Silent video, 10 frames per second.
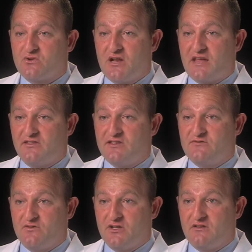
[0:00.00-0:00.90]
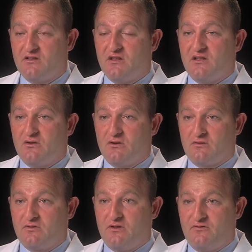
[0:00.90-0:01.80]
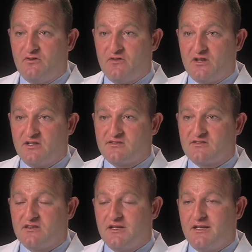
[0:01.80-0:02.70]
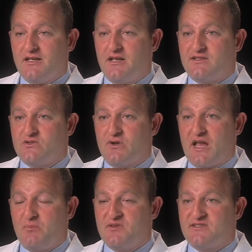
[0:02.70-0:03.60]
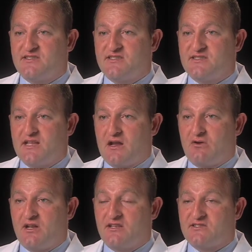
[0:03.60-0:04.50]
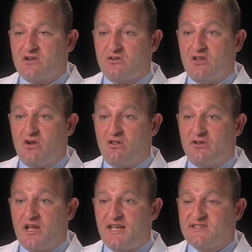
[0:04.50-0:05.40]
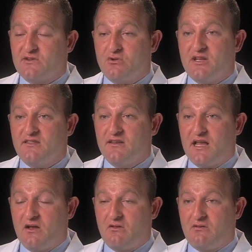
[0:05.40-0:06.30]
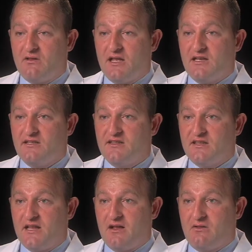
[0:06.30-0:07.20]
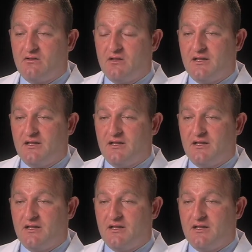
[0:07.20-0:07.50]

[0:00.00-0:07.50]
or an athlete's foot or a you know, foot fungus. And so what happens is it's there and it can start to colonize underneath the nail and into the nail.